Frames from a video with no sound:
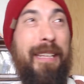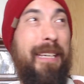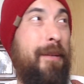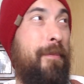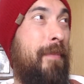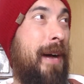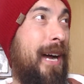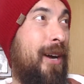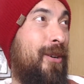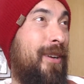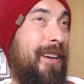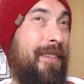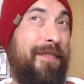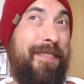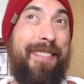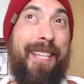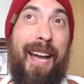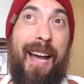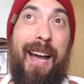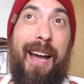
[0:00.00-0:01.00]
So the amount of
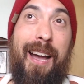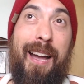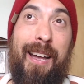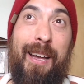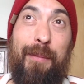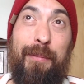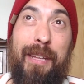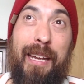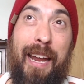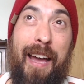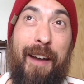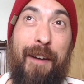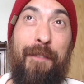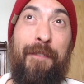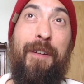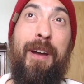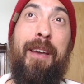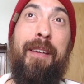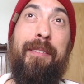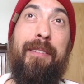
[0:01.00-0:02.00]
time that I've
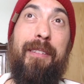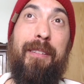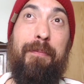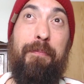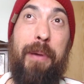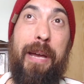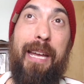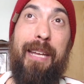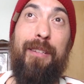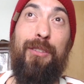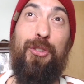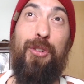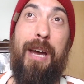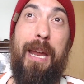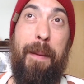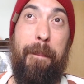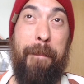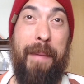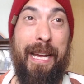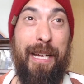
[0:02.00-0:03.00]
spent
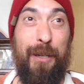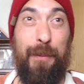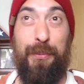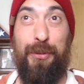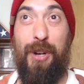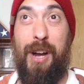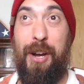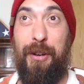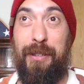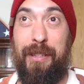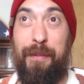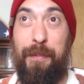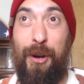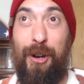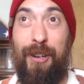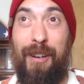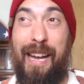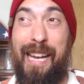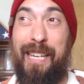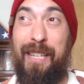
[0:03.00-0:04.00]
trying to make a progress
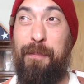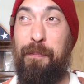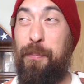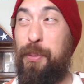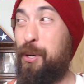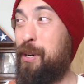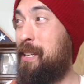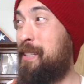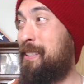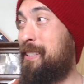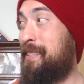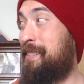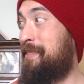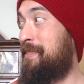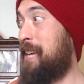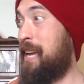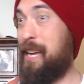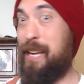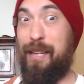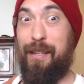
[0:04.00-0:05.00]
bar, I can put into
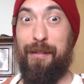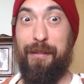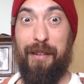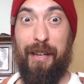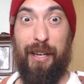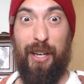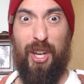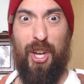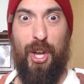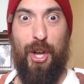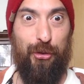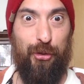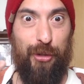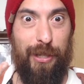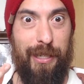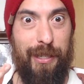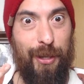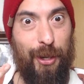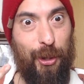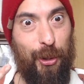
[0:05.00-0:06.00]
days, like
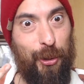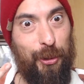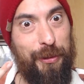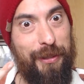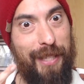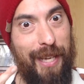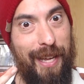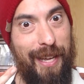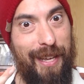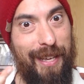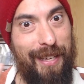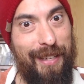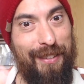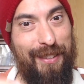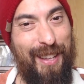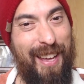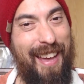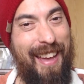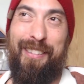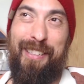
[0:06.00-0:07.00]
three whole days.
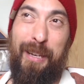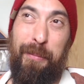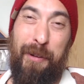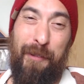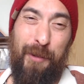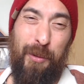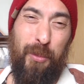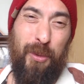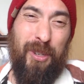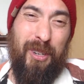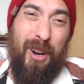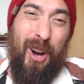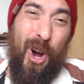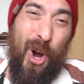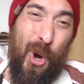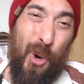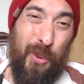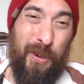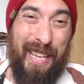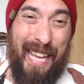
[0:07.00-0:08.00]
Some of them were
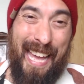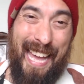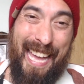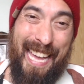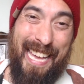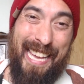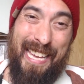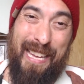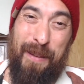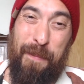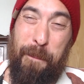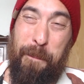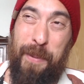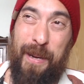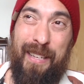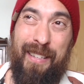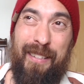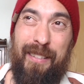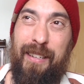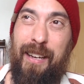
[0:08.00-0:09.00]
okay,
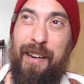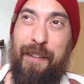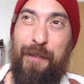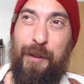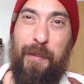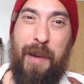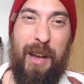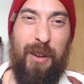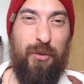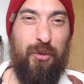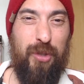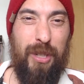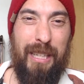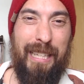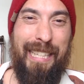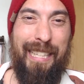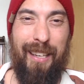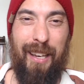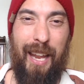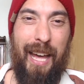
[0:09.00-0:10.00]
but none of them I
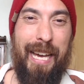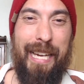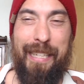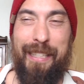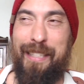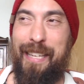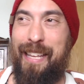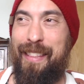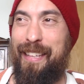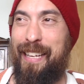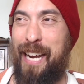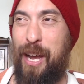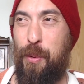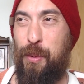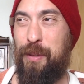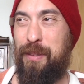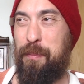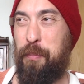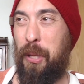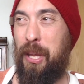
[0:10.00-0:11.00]
really liked. And then I
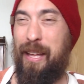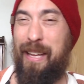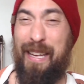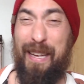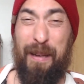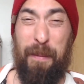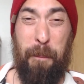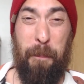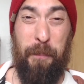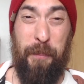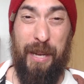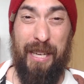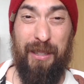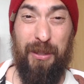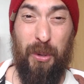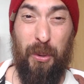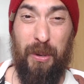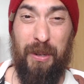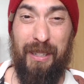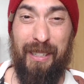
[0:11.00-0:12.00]
was playing
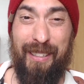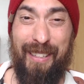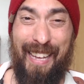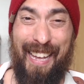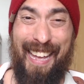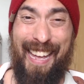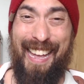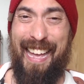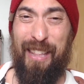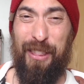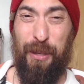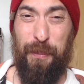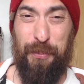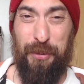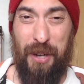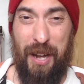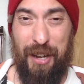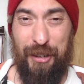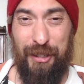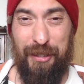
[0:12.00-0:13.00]
Bitnoid, and the
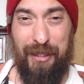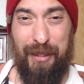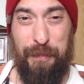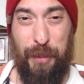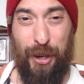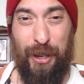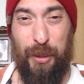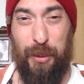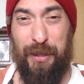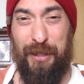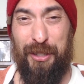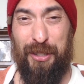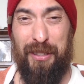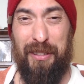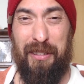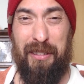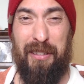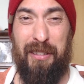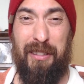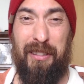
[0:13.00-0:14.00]
progress bar was
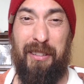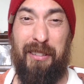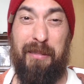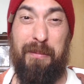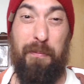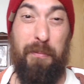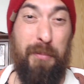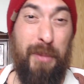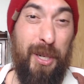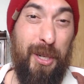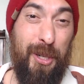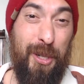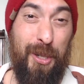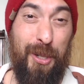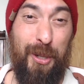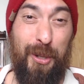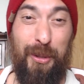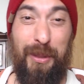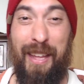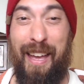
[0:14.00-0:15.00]
just
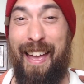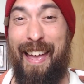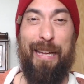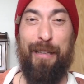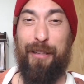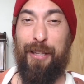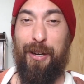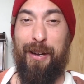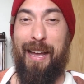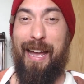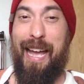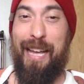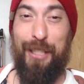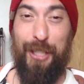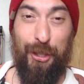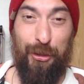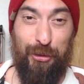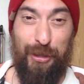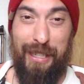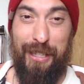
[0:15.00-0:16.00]
smooth. And so I had
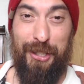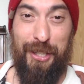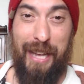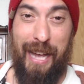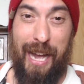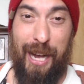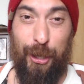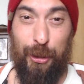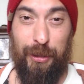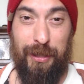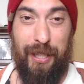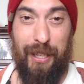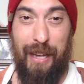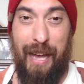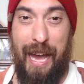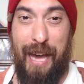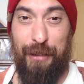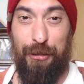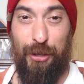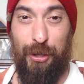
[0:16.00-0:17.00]
to reach out to
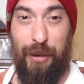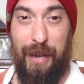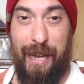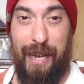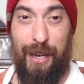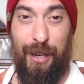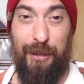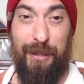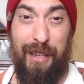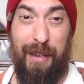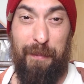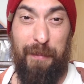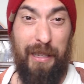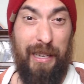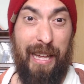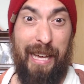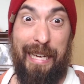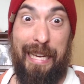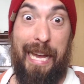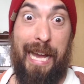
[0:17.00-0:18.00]
Astro Hound and be
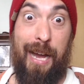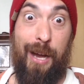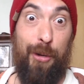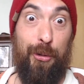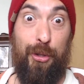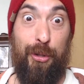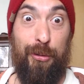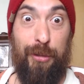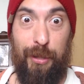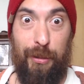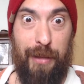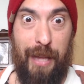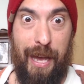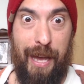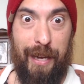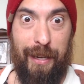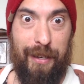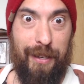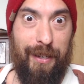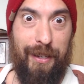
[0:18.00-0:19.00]
like, how'd you do
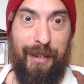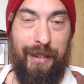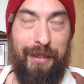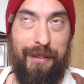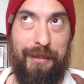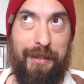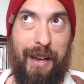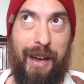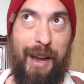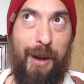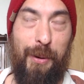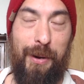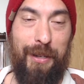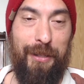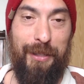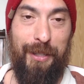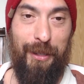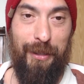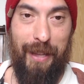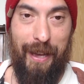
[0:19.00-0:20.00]
that? Because I want to
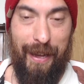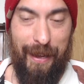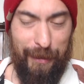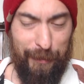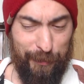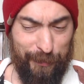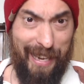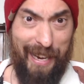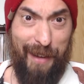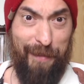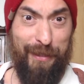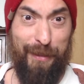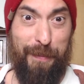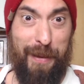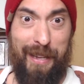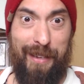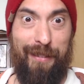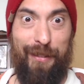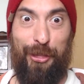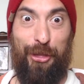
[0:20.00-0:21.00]
do that. And I've
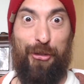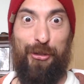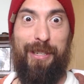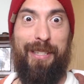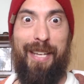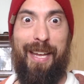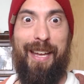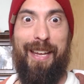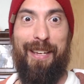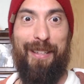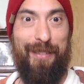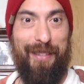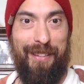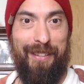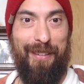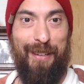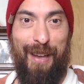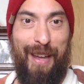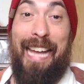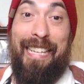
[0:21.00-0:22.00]
spent three days,
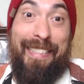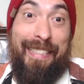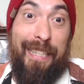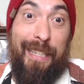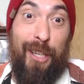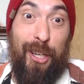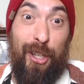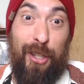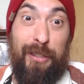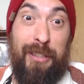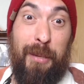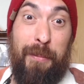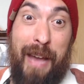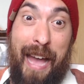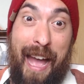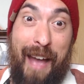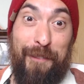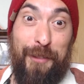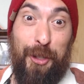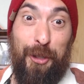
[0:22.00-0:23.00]
and I did learn some
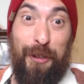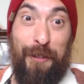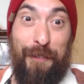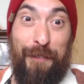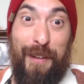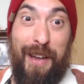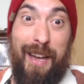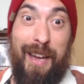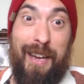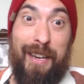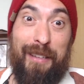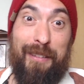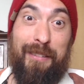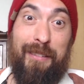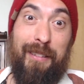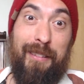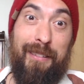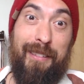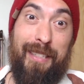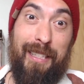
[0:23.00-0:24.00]
After
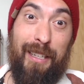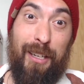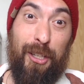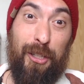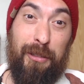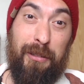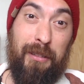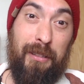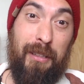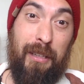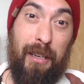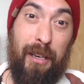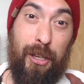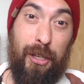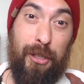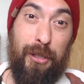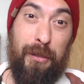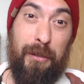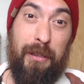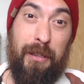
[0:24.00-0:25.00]
Effects, did
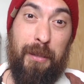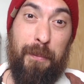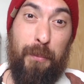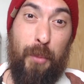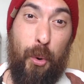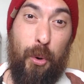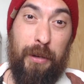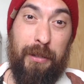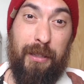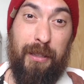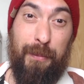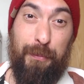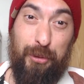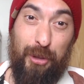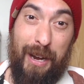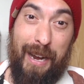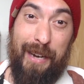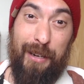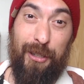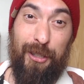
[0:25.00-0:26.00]
learn some more
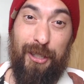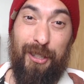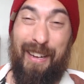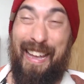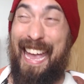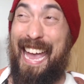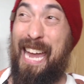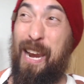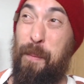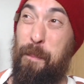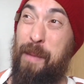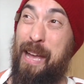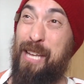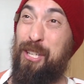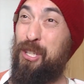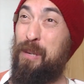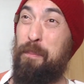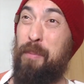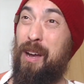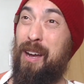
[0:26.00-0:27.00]
Spriter.
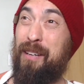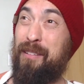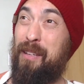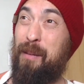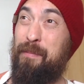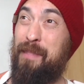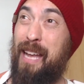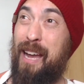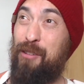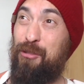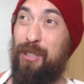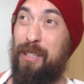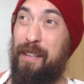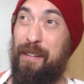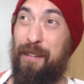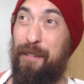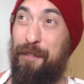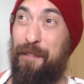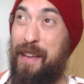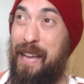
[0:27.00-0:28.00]
Animation Box, I'm not really
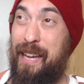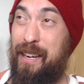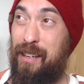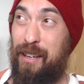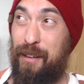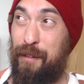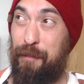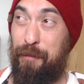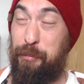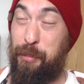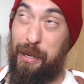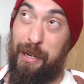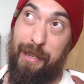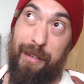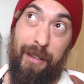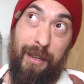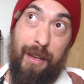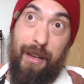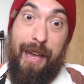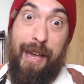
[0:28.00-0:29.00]
a fan of,
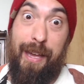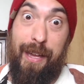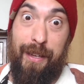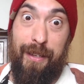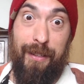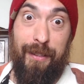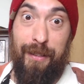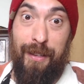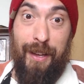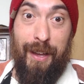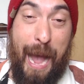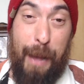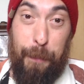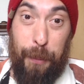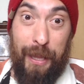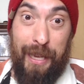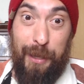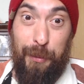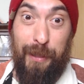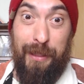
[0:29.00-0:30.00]
but hey, I
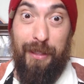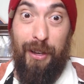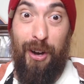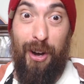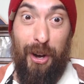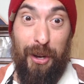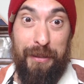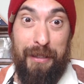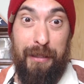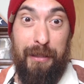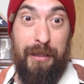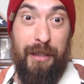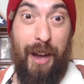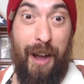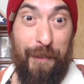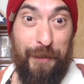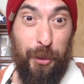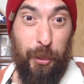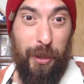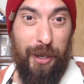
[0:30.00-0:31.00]
played with all these
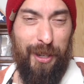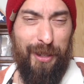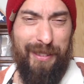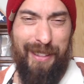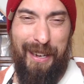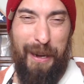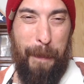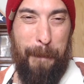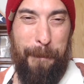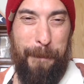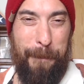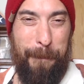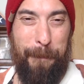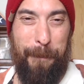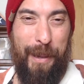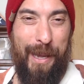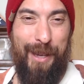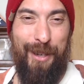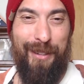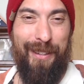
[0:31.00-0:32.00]
softwares. Then a
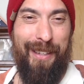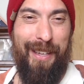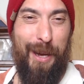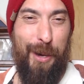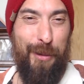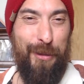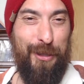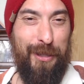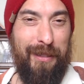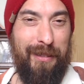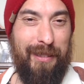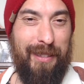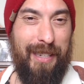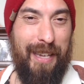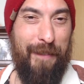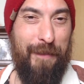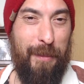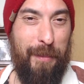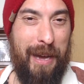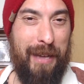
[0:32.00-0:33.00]
Apparently, I was just
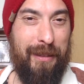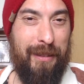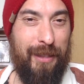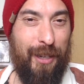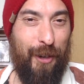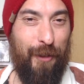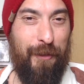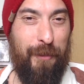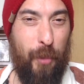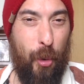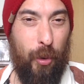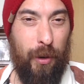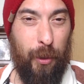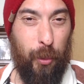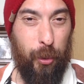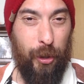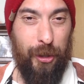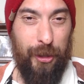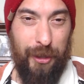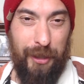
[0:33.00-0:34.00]
giving myself more
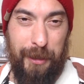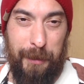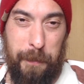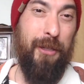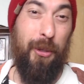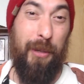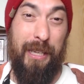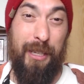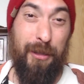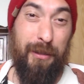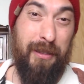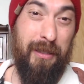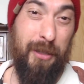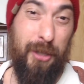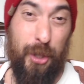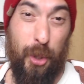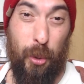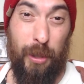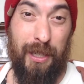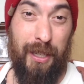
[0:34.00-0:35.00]
work, so here's the
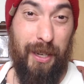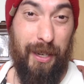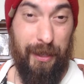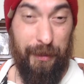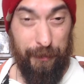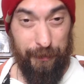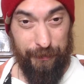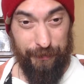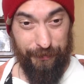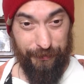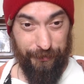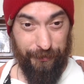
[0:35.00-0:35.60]
shortcut.